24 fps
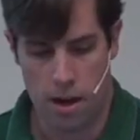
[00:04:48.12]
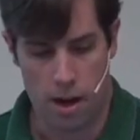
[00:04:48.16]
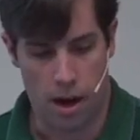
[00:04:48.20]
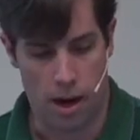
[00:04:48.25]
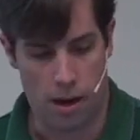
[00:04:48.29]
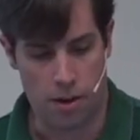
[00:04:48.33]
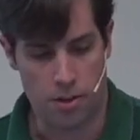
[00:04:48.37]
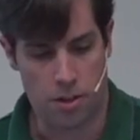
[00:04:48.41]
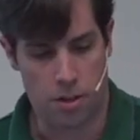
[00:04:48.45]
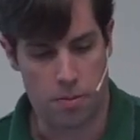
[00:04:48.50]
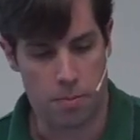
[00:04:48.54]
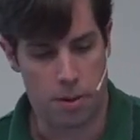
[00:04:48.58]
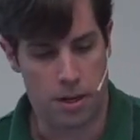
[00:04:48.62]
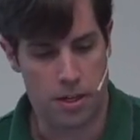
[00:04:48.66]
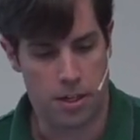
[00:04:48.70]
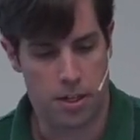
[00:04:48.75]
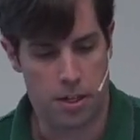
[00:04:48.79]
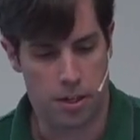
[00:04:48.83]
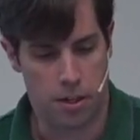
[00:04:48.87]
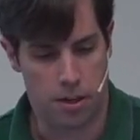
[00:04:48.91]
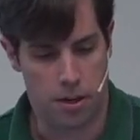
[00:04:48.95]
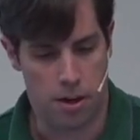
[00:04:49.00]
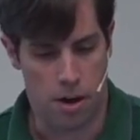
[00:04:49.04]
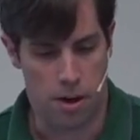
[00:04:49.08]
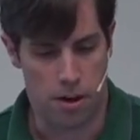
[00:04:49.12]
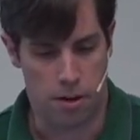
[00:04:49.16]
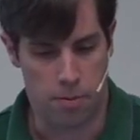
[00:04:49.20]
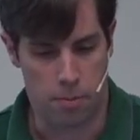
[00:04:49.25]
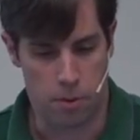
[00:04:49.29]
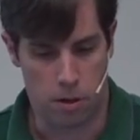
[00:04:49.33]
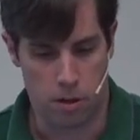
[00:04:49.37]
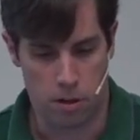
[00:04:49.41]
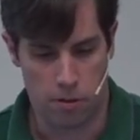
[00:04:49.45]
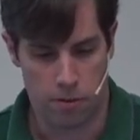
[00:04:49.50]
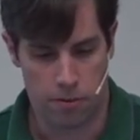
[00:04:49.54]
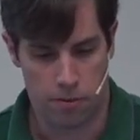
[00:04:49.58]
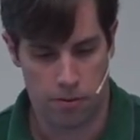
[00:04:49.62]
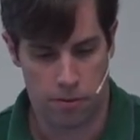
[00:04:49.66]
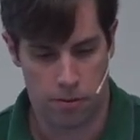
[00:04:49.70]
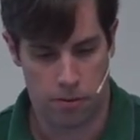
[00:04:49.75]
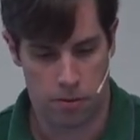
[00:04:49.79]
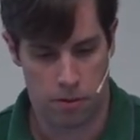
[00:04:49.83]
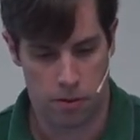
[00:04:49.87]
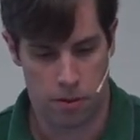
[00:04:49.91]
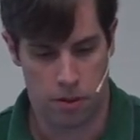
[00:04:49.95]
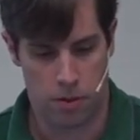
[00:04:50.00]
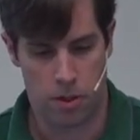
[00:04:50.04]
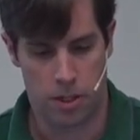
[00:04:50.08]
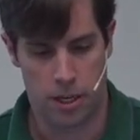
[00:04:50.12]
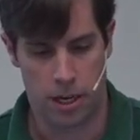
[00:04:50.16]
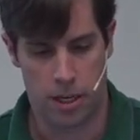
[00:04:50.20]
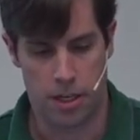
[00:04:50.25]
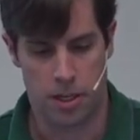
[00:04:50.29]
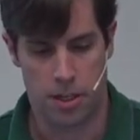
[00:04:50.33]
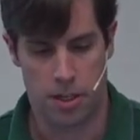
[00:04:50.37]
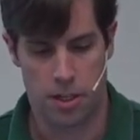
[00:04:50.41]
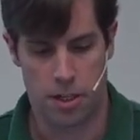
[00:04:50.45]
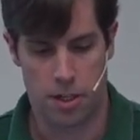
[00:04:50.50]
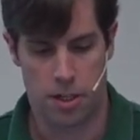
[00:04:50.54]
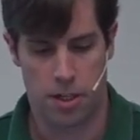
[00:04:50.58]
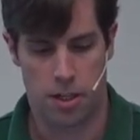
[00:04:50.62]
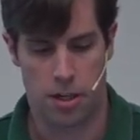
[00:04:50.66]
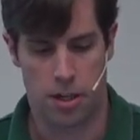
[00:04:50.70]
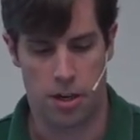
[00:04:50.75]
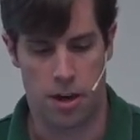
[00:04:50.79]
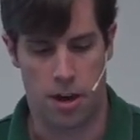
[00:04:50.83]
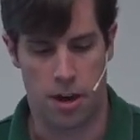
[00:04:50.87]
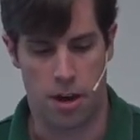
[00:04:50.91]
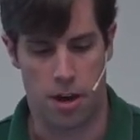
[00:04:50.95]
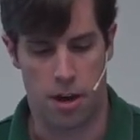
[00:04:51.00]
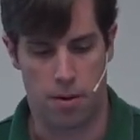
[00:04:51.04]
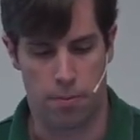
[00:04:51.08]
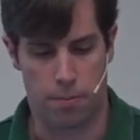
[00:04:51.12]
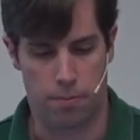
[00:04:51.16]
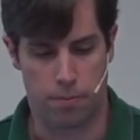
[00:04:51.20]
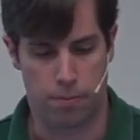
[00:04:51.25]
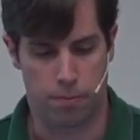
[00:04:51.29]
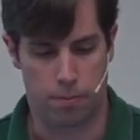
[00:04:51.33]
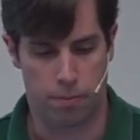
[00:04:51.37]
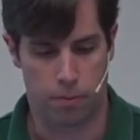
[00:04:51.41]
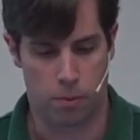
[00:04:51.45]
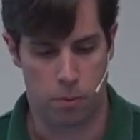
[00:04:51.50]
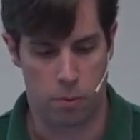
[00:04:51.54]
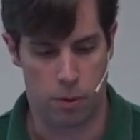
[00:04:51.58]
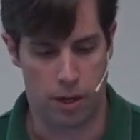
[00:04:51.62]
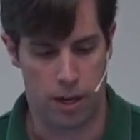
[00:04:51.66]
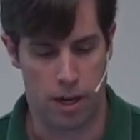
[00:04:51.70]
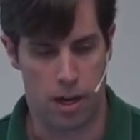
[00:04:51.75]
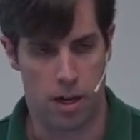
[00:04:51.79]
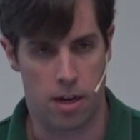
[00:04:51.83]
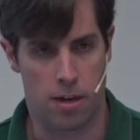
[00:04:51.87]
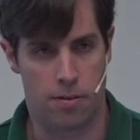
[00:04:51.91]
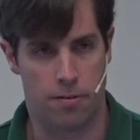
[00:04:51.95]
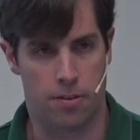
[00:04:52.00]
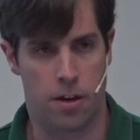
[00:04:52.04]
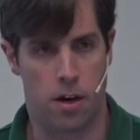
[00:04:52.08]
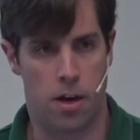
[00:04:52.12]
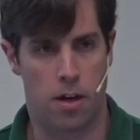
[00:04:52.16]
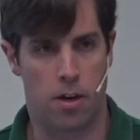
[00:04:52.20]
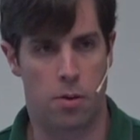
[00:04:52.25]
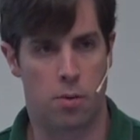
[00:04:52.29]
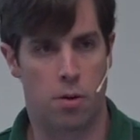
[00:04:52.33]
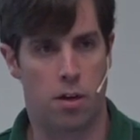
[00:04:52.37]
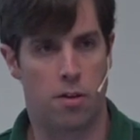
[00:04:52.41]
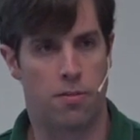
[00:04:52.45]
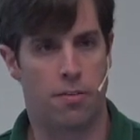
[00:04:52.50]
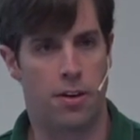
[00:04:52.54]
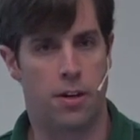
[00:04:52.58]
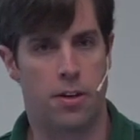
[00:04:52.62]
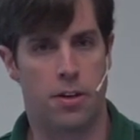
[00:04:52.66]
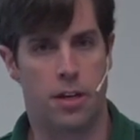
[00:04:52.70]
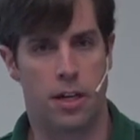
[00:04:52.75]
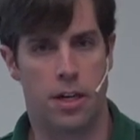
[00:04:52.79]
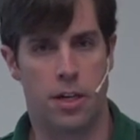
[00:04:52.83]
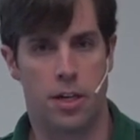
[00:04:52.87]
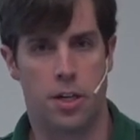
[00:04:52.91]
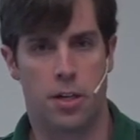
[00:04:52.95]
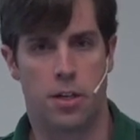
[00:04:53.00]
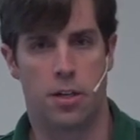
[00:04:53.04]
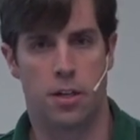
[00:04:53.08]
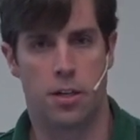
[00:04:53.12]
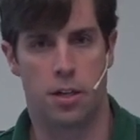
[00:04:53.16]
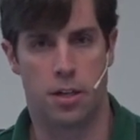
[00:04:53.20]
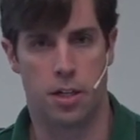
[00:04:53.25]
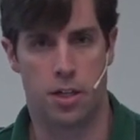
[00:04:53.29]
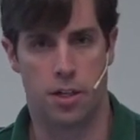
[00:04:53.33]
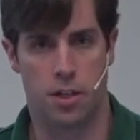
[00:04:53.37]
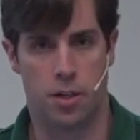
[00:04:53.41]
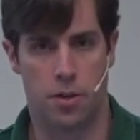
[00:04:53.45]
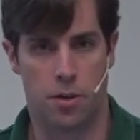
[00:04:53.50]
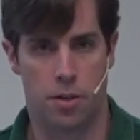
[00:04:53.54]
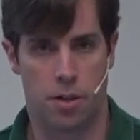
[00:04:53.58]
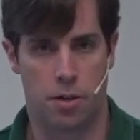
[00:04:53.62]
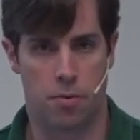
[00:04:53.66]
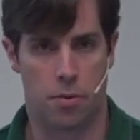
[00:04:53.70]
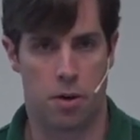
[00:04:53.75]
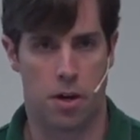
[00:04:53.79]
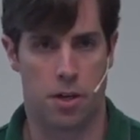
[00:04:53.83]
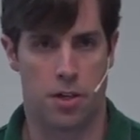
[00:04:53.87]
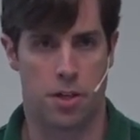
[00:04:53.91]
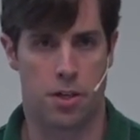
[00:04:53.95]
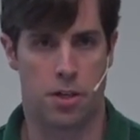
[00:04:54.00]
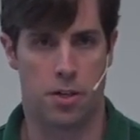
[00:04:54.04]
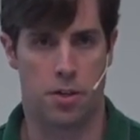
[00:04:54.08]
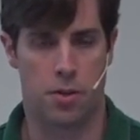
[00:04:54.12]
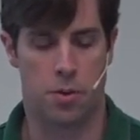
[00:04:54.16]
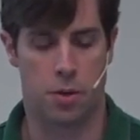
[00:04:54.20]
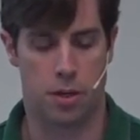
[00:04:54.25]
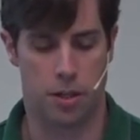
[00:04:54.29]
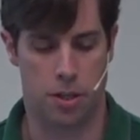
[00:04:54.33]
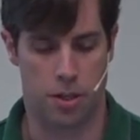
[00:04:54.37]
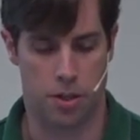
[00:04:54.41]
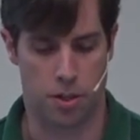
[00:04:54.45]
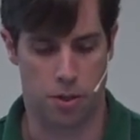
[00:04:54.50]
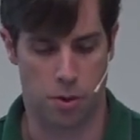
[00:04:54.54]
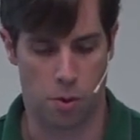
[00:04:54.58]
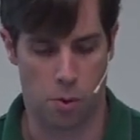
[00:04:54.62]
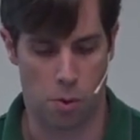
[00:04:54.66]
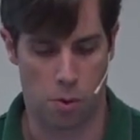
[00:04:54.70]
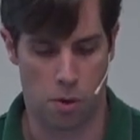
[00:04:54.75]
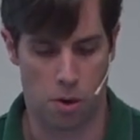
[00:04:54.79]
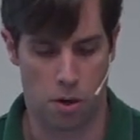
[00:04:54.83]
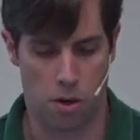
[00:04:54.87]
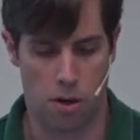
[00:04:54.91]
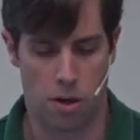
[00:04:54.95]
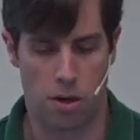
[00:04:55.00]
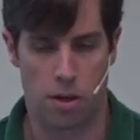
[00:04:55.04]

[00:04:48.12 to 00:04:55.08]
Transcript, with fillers: I also mentioned automotive use cases. We have the Autoware Foundation is using ROS2 as its core,